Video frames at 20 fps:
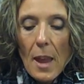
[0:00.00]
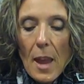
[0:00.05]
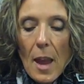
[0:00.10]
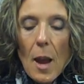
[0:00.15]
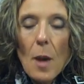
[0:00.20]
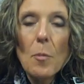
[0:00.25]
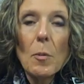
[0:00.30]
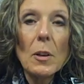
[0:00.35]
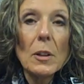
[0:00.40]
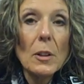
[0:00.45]

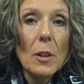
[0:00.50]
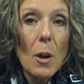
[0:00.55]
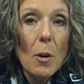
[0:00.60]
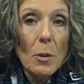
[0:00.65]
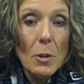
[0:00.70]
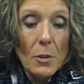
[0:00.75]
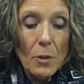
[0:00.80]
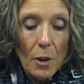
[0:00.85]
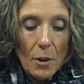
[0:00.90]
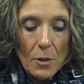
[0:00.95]
and when
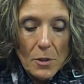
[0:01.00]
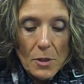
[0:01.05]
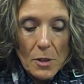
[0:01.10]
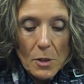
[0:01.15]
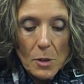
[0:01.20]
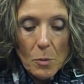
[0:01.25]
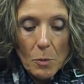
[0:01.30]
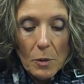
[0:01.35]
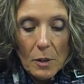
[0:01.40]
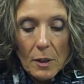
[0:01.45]
lower
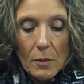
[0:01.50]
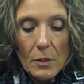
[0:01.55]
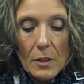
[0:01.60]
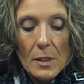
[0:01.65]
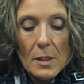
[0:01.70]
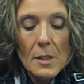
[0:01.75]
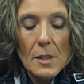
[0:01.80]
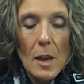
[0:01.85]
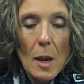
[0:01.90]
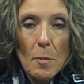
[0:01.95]
doses were given,
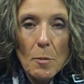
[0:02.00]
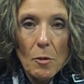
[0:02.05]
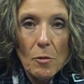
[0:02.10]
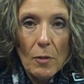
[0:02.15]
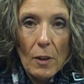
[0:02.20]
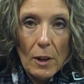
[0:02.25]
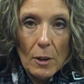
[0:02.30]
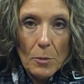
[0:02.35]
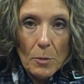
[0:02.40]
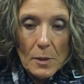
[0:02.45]
the same
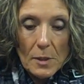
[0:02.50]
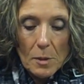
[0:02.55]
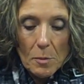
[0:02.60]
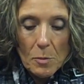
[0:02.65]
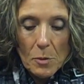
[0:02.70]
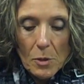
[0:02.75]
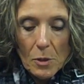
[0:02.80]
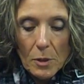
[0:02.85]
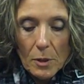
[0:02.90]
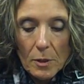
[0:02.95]
effect was
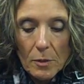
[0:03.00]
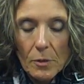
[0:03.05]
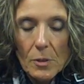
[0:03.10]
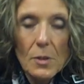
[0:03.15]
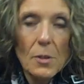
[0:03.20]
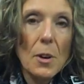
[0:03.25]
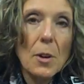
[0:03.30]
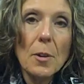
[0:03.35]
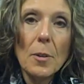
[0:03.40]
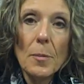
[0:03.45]
observed.
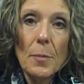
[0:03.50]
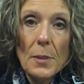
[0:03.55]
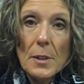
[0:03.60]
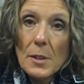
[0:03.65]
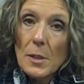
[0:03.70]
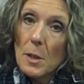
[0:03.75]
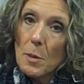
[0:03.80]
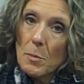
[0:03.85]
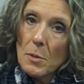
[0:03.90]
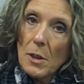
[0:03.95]
So it
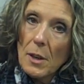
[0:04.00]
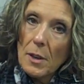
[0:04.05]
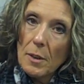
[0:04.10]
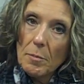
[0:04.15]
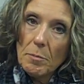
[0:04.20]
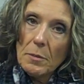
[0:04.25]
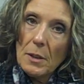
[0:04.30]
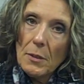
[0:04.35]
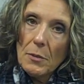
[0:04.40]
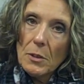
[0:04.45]
seems
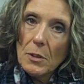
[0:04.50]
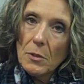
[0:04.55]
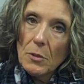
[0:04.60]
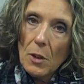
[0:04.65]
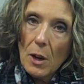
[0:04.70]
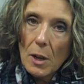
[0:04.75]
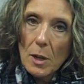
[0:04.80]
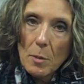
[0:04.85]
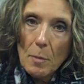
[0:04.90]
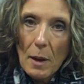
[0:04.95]
like even
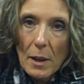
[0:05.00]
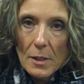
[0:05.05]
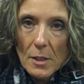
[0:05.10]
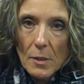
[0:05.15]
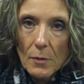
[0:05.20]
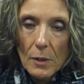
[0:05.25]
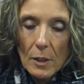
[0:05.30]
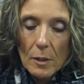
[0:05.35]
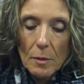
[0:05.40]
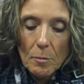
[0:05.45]
tiny amounts
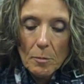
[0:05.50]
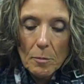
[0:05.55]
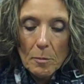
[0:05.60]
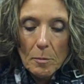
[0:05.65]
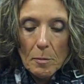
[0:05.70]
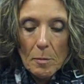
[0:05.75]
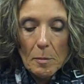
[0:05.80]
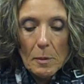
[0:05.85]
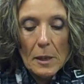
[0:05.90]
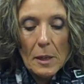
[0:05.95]
of it
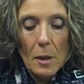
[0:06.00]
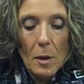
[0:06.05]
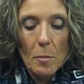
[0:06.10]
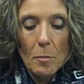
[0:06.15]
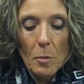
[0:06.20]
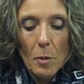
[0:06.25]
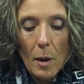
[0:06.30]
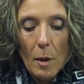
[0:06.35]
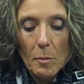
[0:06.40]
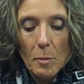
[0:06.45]

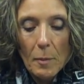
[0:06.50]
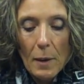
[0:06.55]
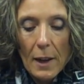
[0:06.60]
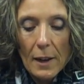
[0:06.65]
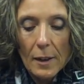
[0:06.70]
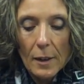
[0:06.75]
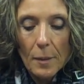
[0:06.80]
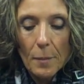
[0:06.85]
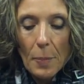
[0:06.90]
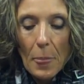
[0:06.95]
become
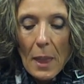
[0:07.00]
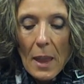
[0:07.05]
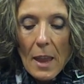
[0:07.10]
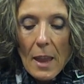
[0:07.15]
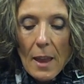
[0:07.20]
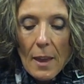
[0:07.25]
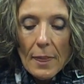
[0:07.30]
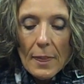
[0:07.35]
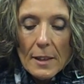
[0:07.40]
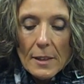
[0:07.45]
problematic.
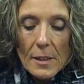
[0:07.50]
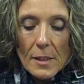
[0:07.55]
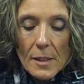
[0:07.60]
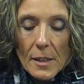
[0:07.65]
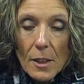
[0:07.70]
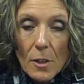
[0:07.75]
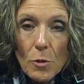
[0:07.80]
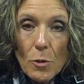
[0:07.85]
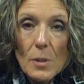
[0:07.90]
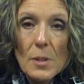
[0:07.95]
This is
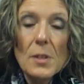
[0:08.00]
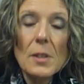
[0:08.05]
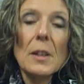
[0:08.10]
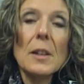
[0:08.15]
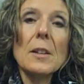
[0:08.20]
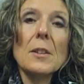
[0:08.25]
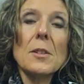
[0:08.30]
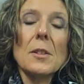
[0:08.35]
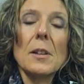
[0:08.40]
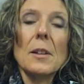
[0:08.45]

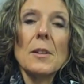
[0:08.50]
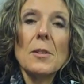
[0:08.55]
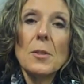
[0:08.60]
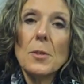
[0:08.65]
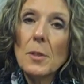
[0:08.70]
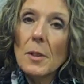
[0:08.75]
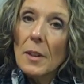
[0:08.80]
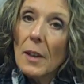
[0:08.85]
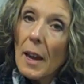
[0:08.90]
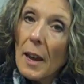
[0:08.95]
interesting
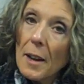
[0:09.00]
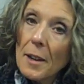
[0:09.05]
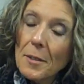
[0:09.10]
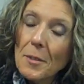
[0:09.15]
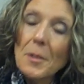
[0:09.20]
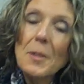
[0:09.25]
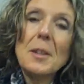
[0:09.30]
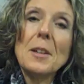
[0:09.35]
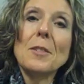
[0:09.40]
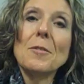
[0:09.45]
since,
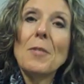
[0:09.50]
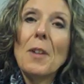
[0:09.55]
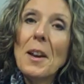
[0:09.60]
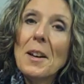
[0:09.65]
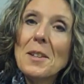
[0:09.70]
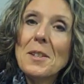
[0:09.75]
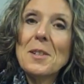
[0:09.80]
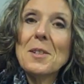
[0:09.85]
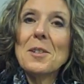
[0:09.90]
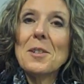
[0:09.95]
again, the
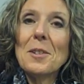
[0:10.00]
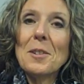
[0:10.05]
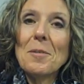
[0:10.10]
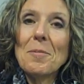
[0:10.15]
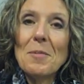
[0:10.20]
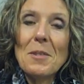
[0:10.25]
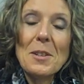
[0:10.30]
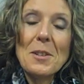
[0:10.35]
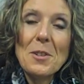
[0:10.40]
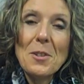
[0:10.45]
advice
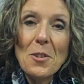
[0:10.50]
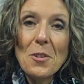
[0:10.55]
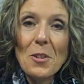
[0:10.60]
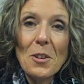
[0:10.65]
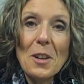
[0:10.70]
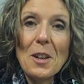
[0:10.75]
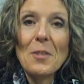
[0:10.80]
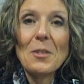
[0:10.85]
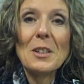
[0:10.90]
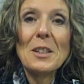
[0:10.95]
to, is
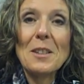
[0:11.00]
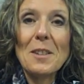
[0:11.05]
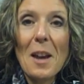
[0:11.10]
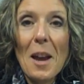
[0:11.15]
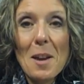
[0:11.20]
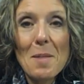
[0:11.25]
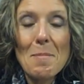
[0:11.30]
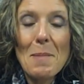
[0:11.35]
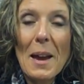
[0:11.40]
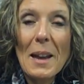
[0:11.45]
usually given to
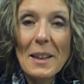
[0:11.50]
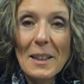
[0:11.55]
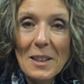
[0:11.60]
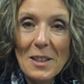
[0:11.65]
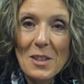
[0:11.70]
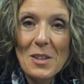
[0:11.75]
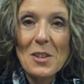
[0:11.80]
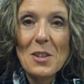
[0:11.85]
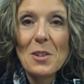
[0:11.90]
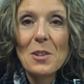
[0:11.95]

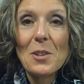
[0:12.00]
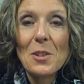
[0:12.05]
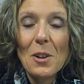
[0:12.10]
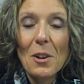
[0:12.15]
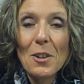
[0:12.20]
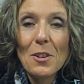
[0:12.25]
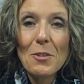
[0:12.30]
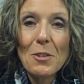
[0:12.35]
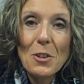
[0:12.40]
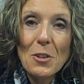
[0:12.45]
diabetics to use
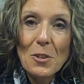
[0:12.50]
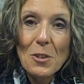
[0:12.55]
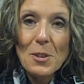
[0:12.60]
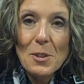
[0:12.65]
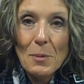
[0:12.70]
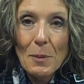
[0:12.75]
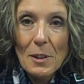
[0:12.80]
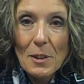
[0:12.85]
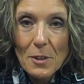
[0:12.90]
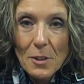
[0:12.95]
artificial
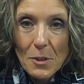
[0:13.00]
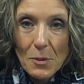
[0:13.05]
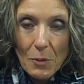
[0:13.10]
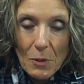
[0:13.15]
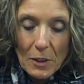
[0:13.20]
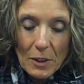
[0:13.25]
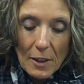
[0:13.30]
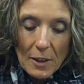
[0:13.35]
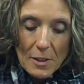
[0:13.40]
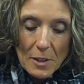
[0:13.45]
sweeteners
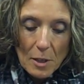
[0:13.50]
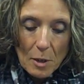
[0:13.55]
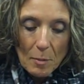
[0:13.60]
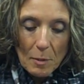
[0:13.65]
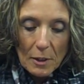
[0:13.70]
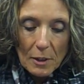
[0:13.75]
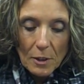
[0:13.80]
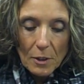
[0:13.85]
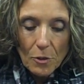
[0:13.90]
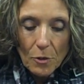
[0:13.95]
for
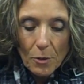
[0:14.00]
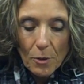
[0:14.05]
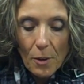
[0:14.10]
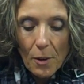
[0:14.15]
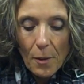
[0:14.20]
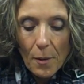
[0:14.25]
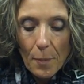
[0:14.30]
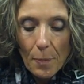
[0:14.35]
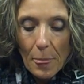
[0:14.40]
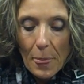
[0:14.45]
glycemic
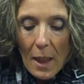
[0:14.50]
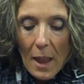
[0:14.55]
control.